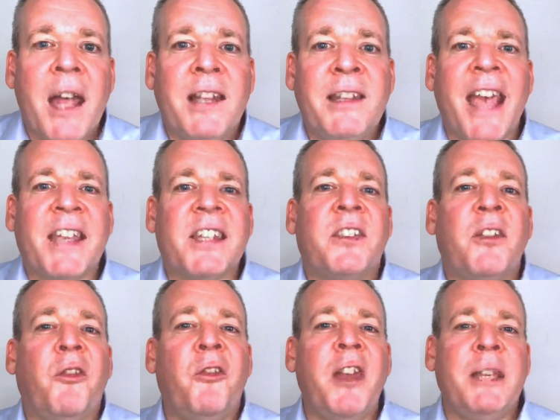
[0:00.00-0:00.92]
Next, the
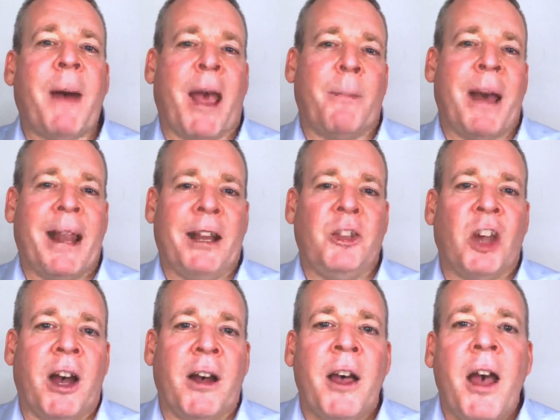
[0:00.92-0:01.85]
feedback
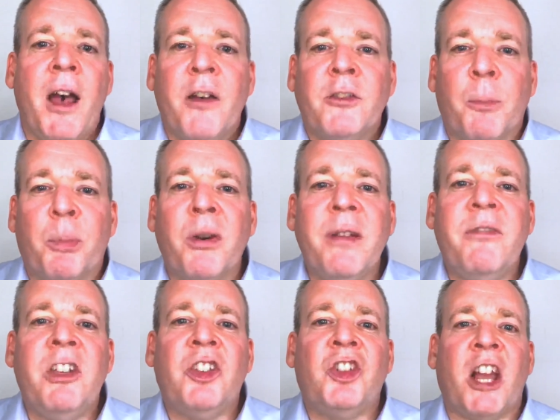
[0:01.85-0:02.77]
manager. The
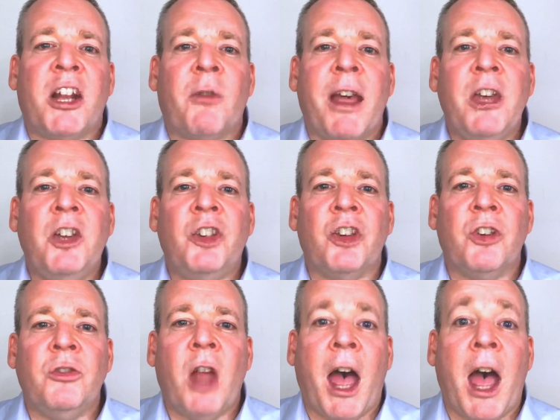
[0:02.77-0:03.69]
previous
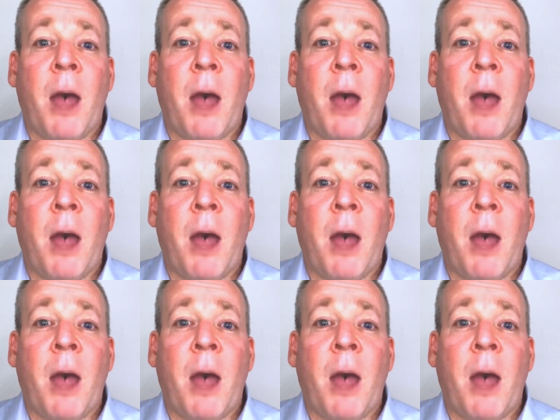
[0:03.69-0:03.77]
generation,